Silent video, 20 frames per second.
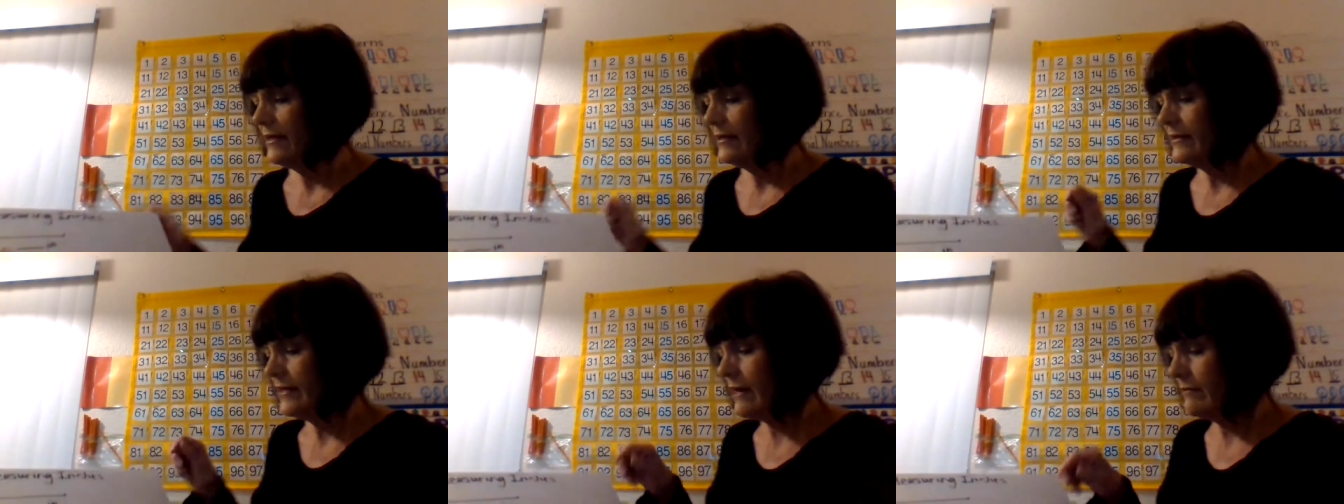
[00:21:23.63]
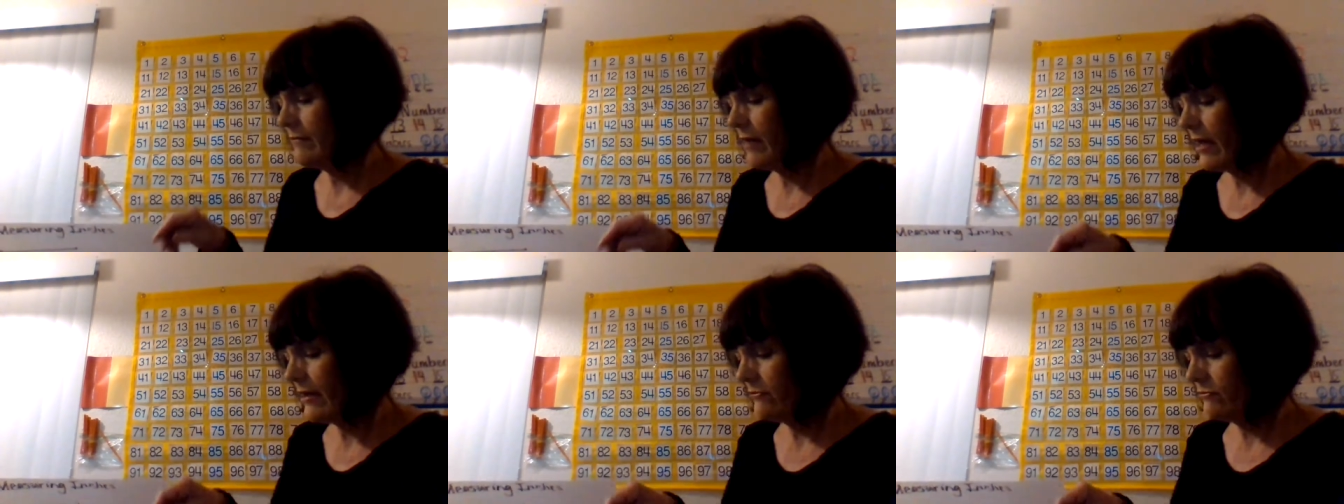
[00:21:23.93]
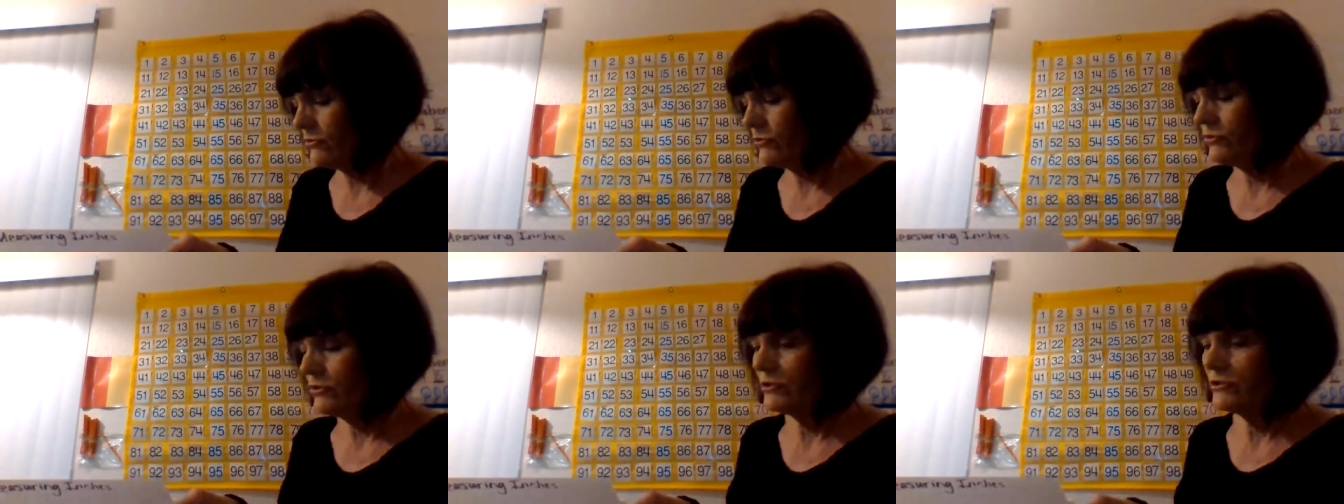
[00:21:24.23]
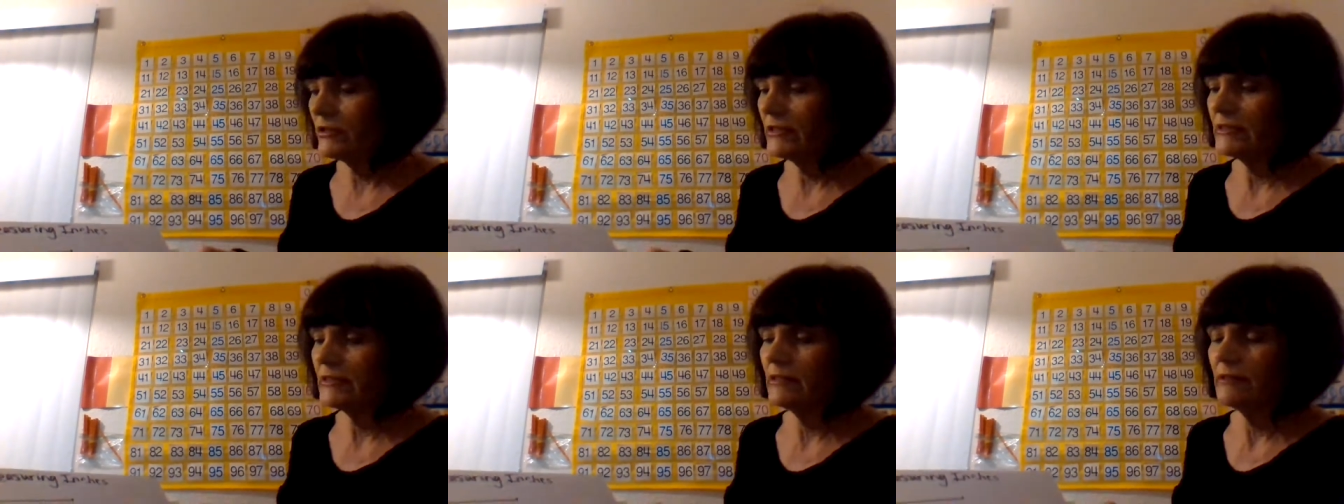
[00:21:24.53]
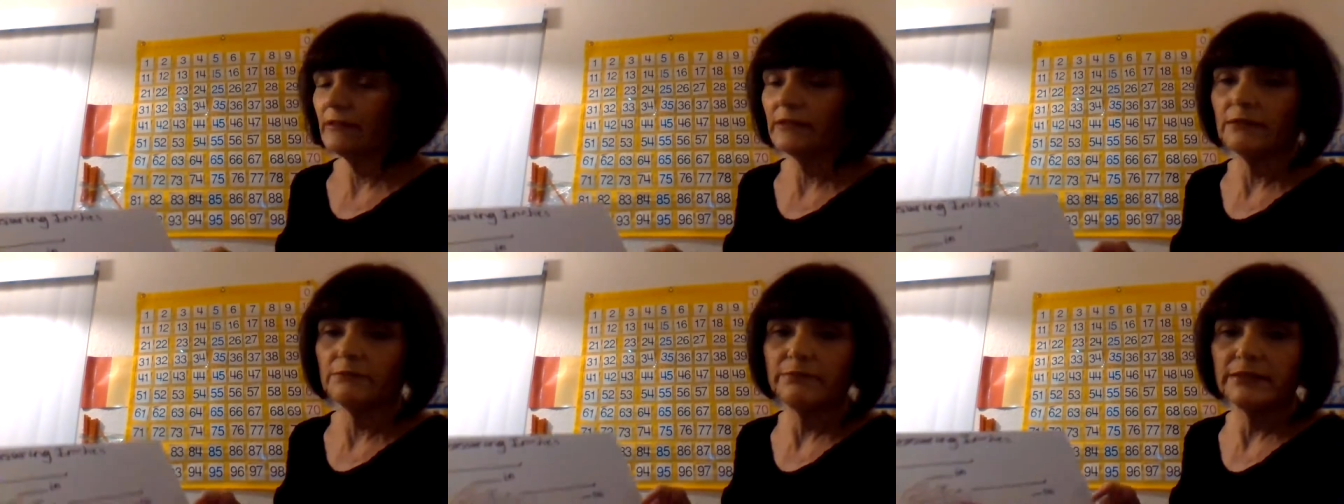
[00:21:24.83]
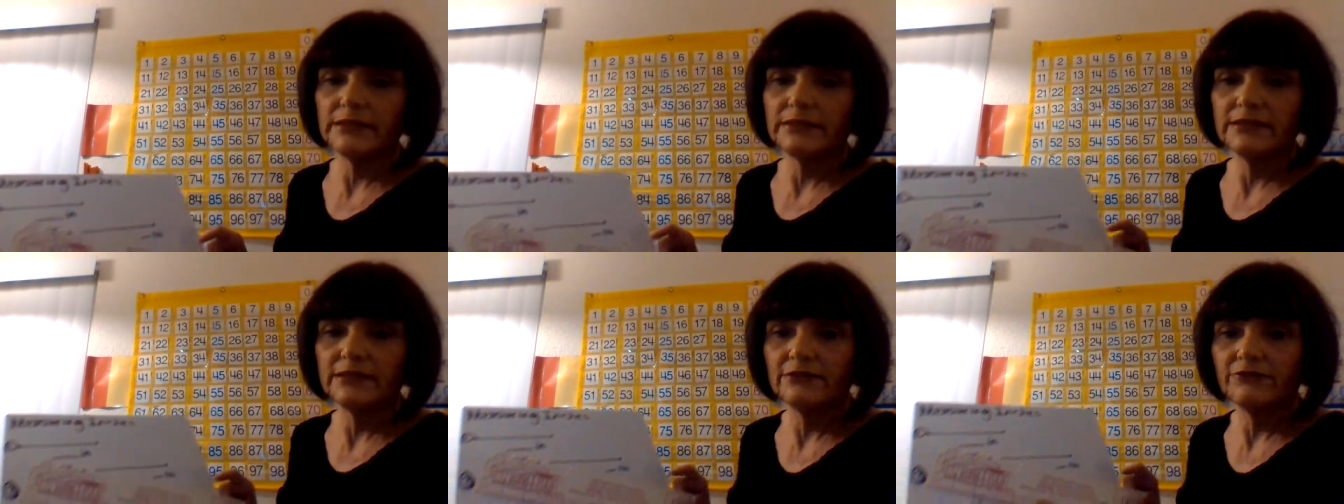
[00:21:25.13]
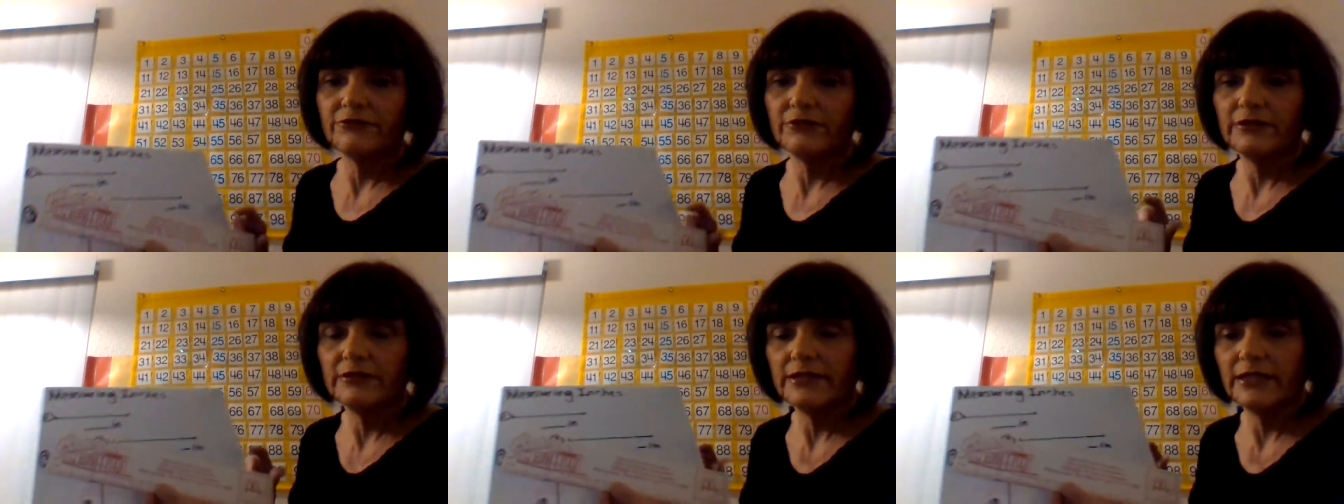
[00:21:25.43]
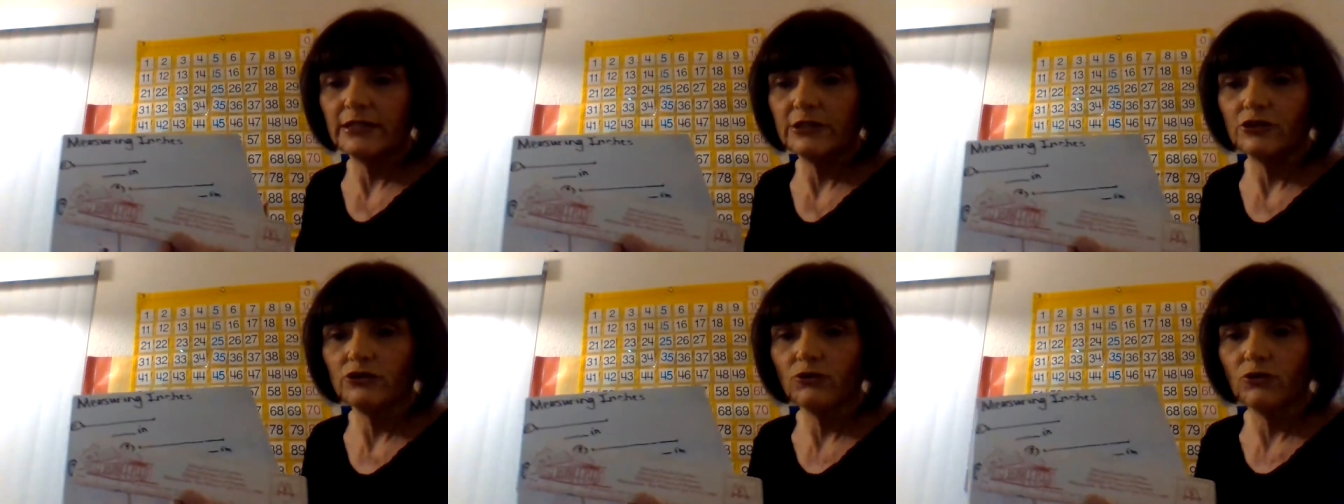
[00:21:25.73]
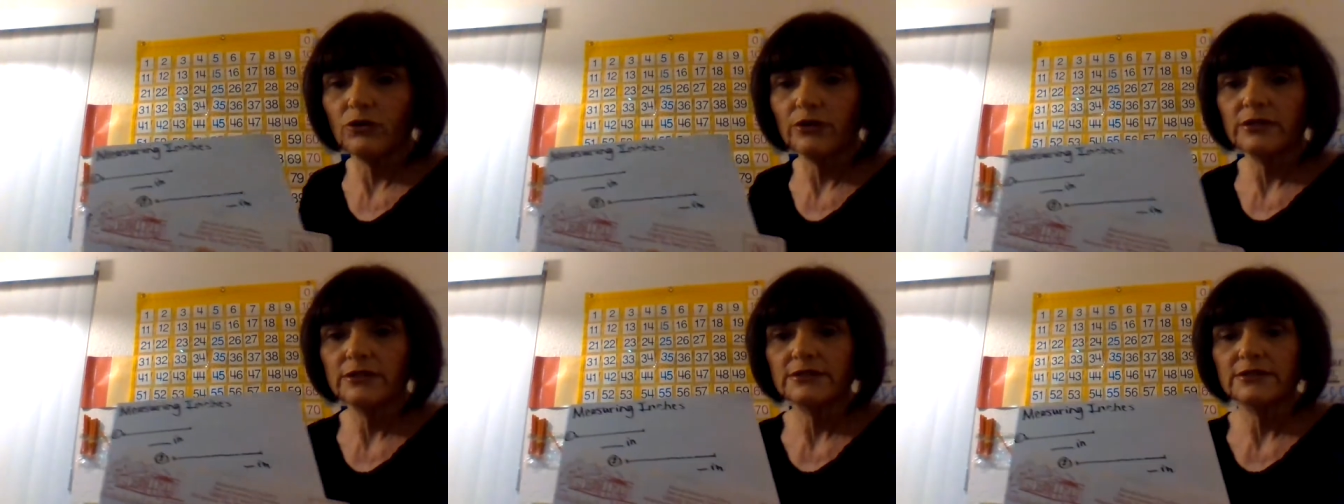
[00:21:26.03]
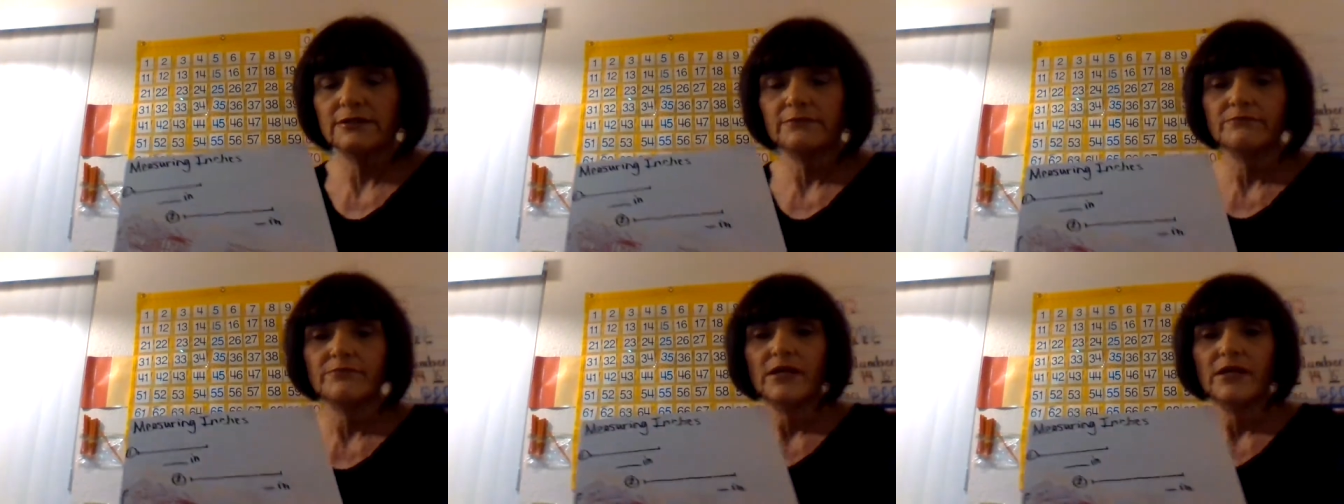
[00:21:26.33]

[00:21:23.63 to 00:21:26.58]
Now my ruler is a little bit different than yours,